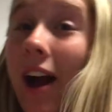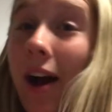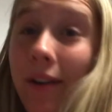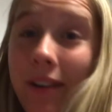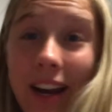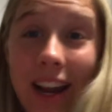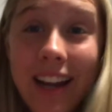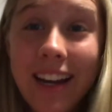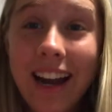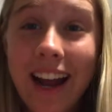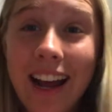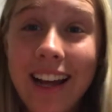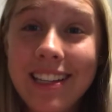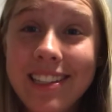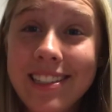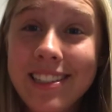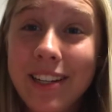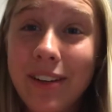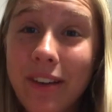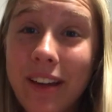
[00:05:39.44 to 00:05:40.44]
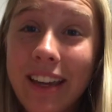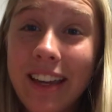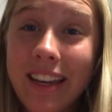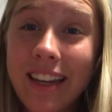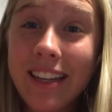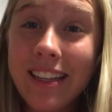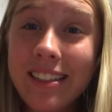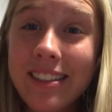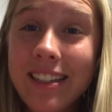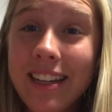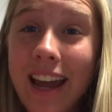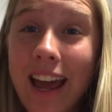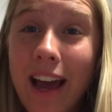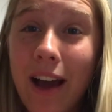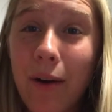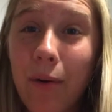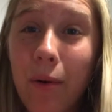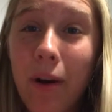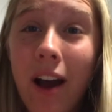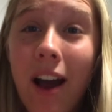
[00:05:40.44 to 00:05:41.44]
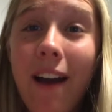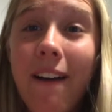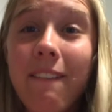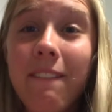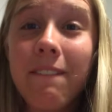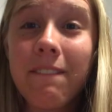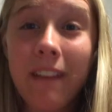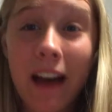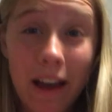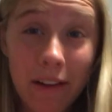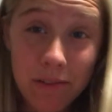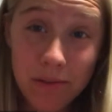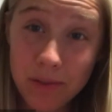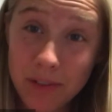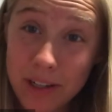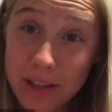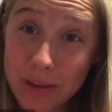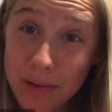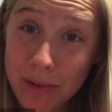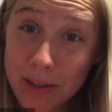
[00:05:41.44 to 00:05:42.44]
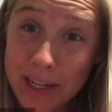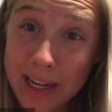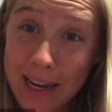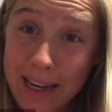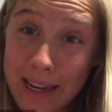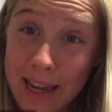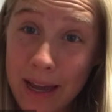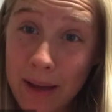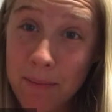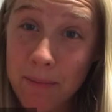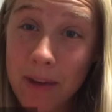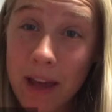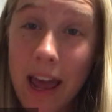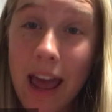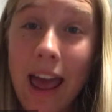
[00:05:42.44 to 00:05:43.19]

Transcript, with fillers: Okay guys, so it is now 5:23 a.m.